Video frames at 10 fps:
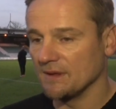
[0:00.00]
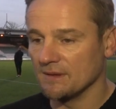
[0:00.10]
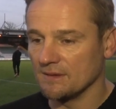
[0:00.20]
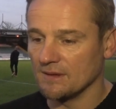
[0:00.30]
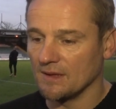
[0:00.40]

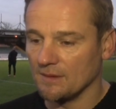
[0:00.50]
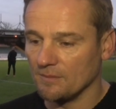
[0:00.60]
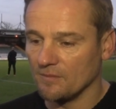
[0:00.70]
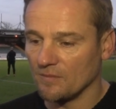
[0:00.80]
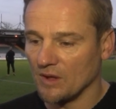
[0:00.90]
And,
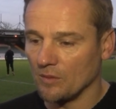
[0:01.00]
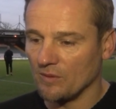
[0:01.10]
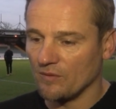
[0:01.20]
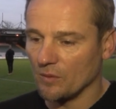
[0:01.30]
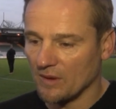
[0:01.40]
you know,
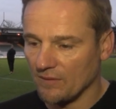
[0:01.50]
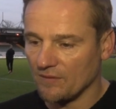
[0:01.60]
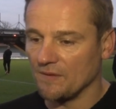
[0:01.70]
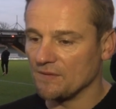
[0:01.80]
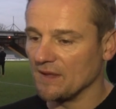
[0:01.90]
we thought give it
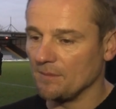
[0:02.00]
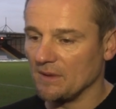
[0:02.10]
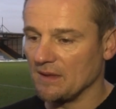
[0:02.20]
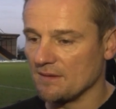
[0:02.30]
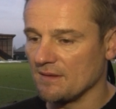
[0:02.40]
15
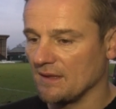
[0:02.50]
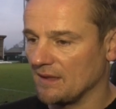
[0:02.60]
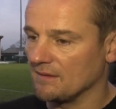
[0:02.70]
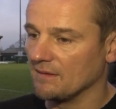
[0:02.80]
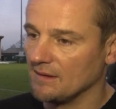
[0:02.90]
minutes and
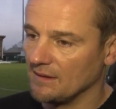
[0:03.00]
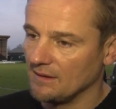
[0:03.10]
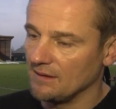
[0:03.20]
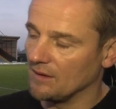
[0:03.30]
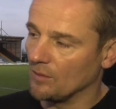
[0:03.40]
then,
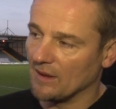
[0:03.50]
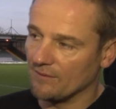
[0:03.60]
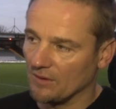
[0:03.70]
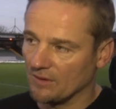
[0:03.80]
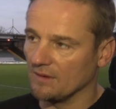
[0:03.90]
you know, we'll
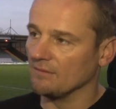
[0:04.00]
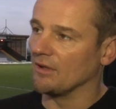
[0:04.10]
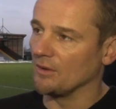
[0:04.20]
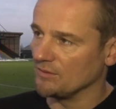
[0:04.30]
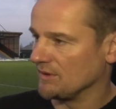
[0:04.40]
have a look at
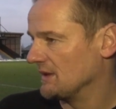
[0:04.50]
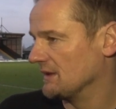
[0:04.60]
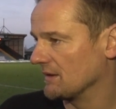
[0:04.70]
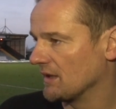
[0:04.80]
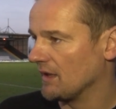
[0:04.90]
Rosie
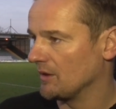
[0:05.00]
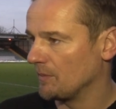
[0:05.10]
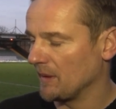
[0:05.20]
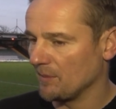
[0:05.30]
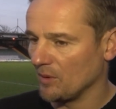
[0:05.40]
and Kyle,
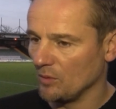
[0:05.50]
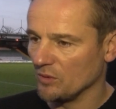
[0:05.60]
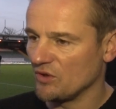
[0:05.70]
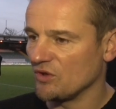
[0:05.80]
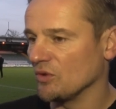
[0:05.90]
people who
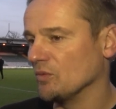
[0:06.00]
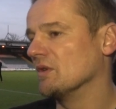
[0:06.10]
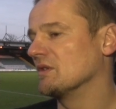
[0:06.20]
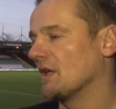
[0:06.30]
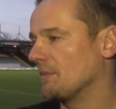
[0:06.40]
would suit
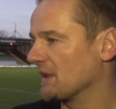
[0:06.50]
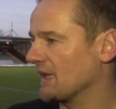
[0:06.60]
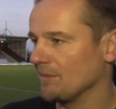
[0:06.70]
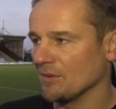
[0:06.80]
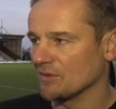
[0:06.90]
the type of
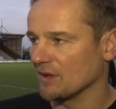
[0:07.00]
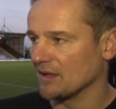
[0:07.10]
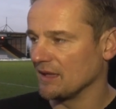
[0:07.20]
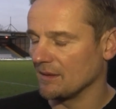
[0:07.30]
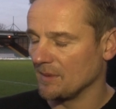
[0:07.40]
game it was going
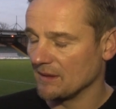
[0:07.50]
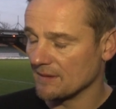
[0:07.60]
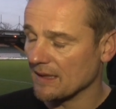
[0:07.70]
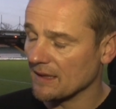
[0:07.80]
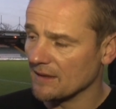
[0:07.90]
to need to be in the
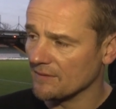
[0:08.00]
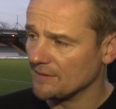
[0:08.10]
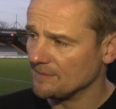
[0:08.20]
second half.